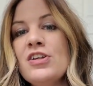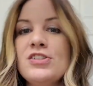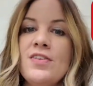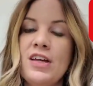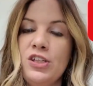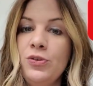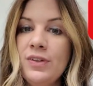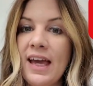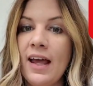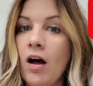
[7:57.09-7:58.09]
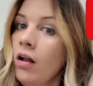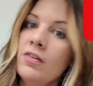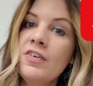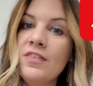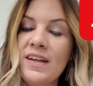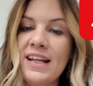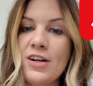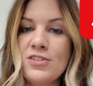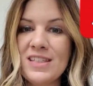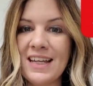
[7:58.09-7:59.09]
so that you get all of our
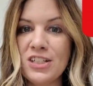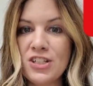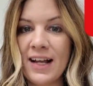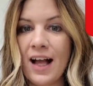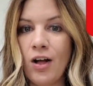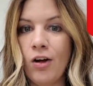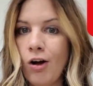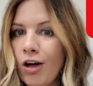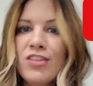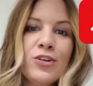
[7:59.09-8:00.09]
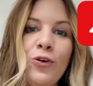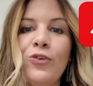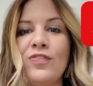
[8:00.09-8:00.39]
videos and can check out all the Google